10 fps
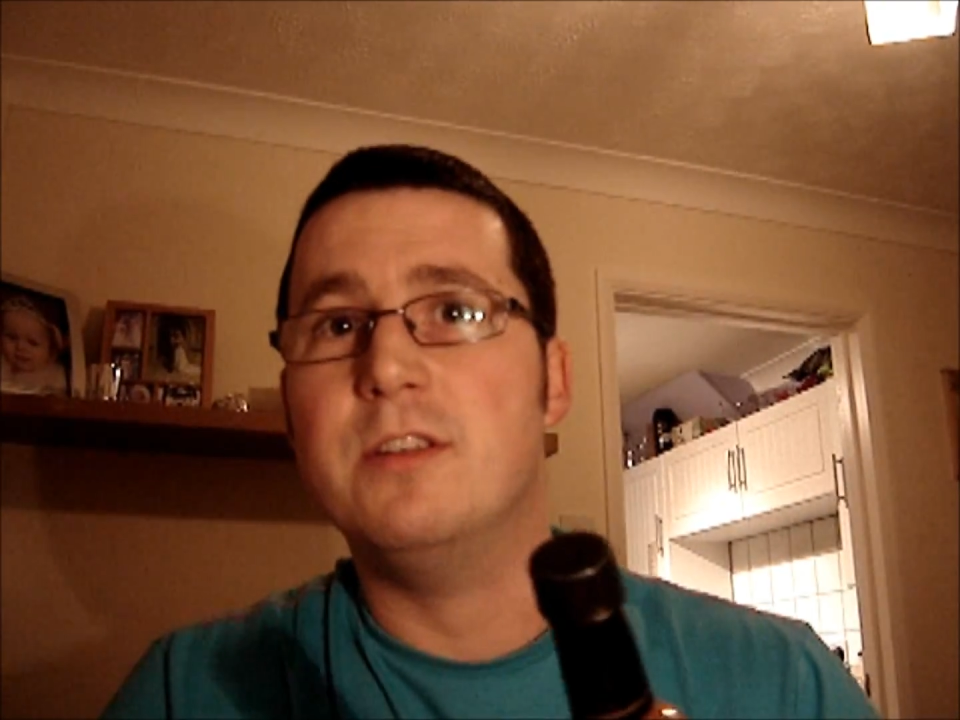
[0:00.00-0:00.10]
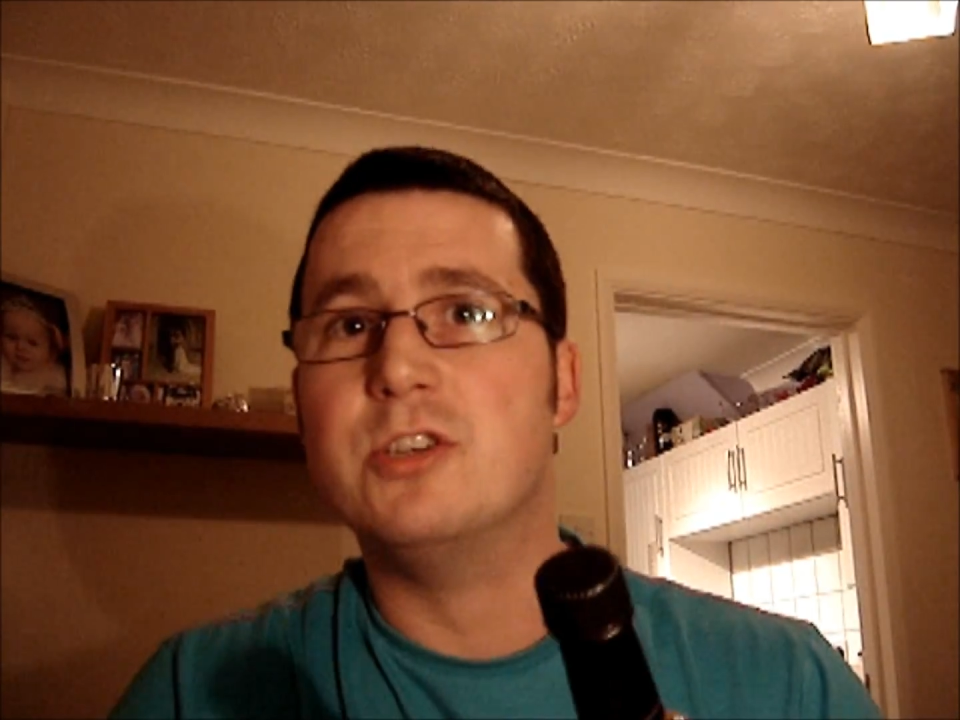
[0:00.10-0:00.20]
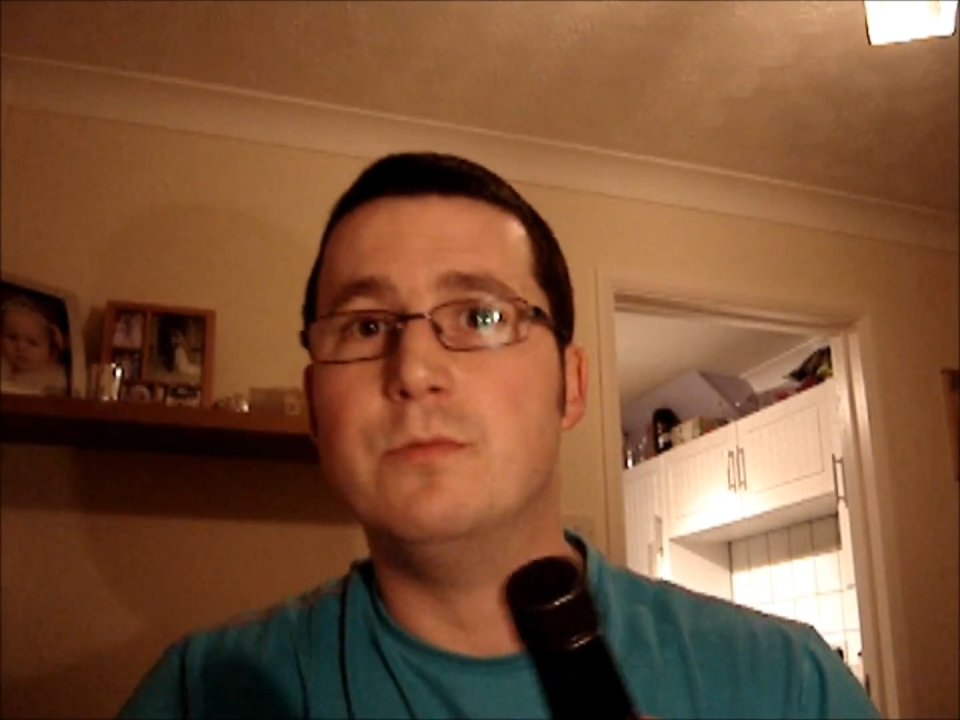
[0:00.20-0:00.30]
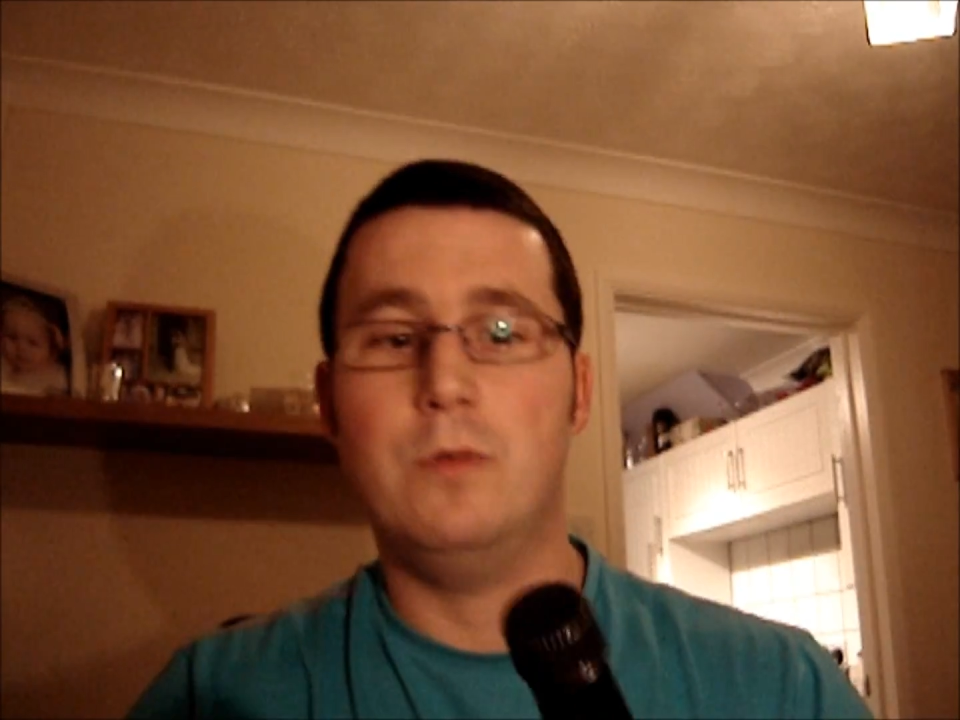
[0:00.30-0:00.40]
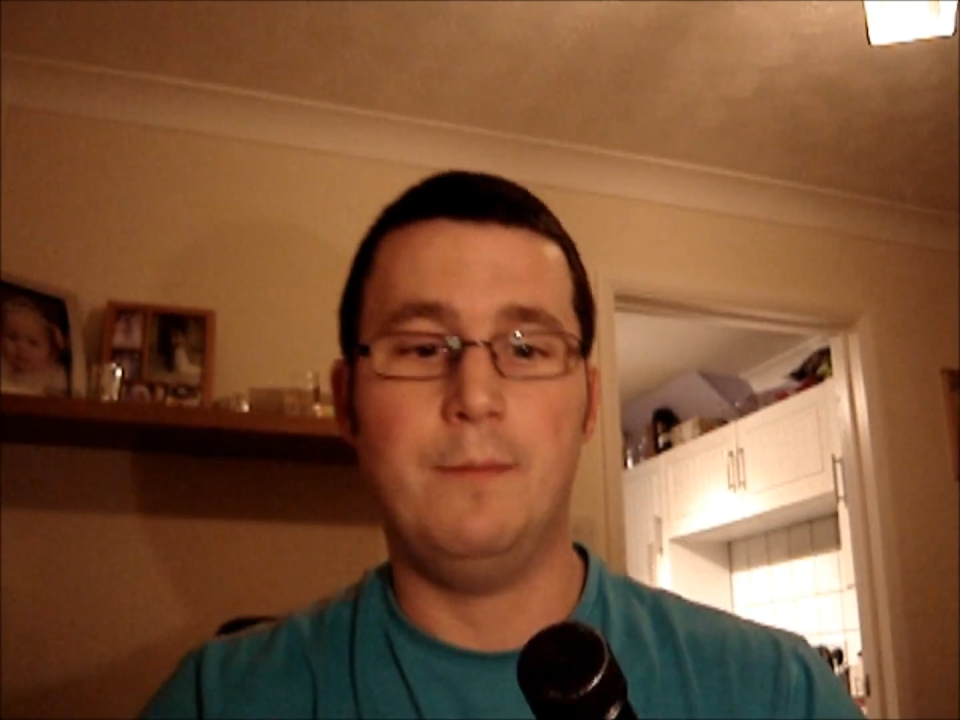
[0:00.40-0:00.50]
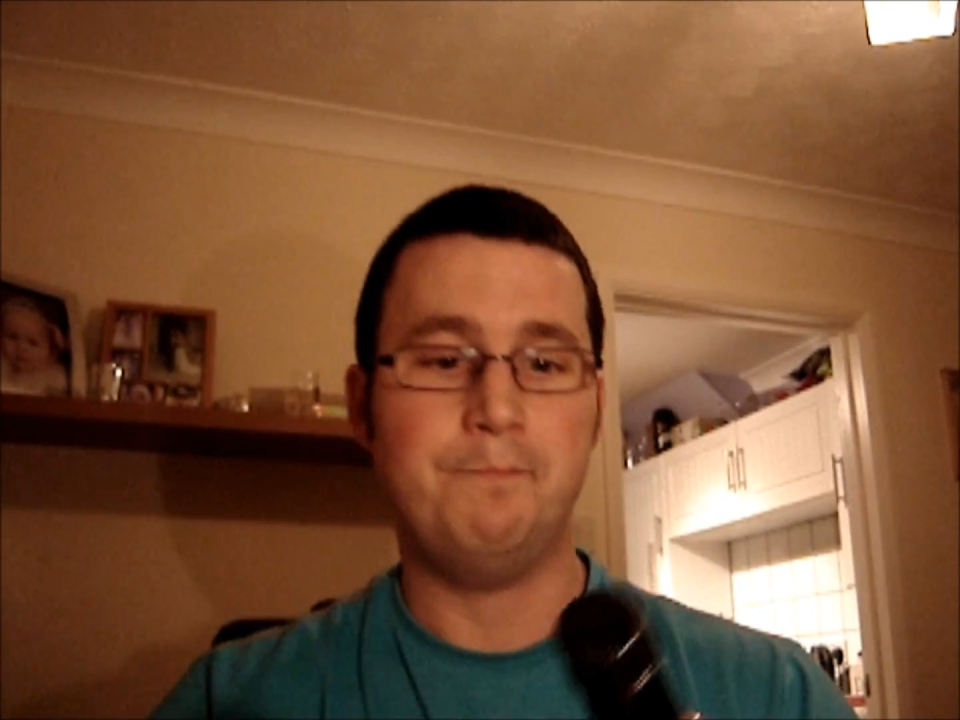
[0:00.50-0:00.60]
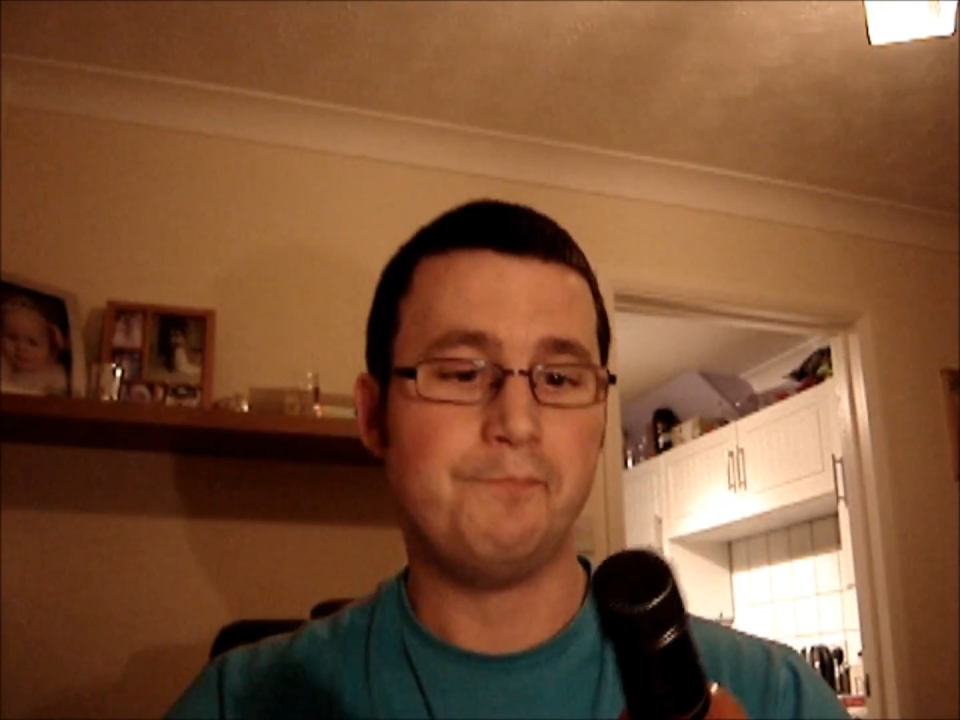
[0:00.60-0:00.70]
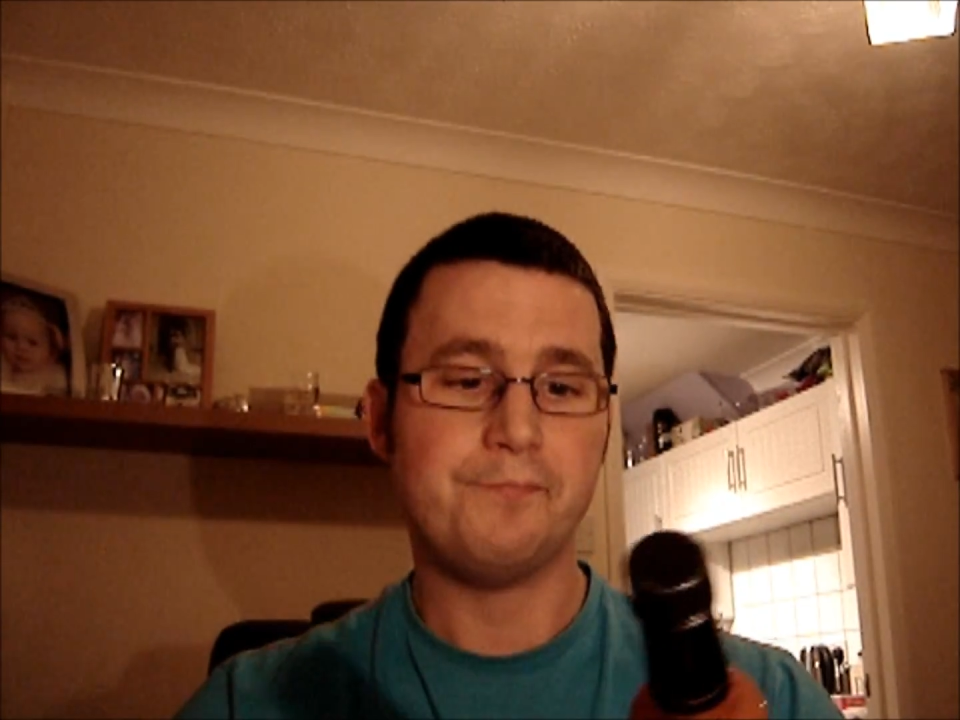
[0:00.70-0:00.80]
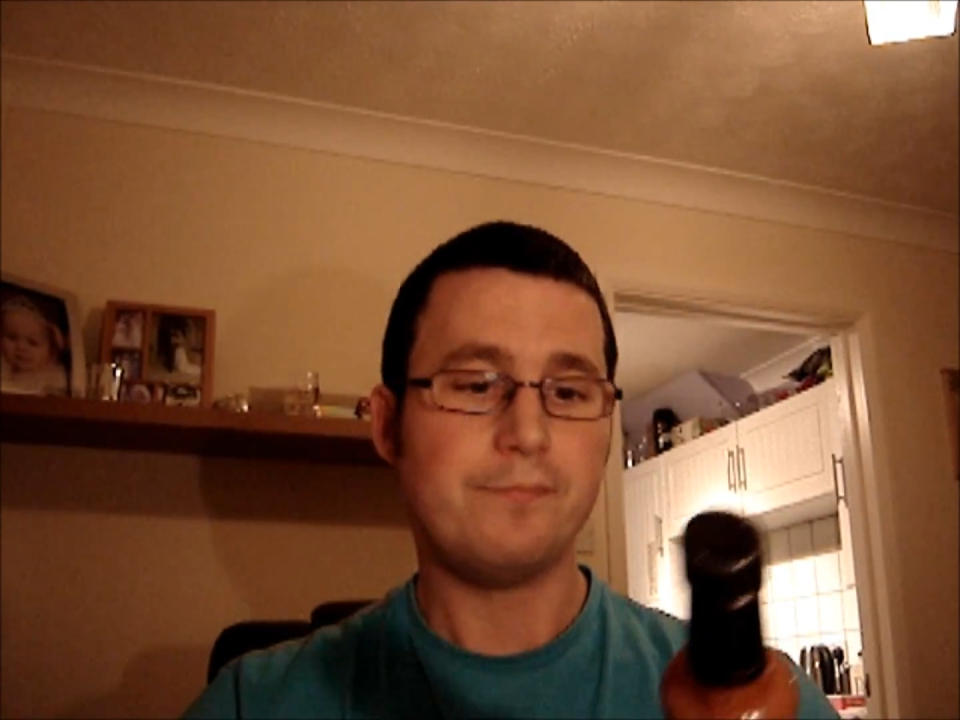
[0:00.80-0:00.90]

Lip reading: edition one.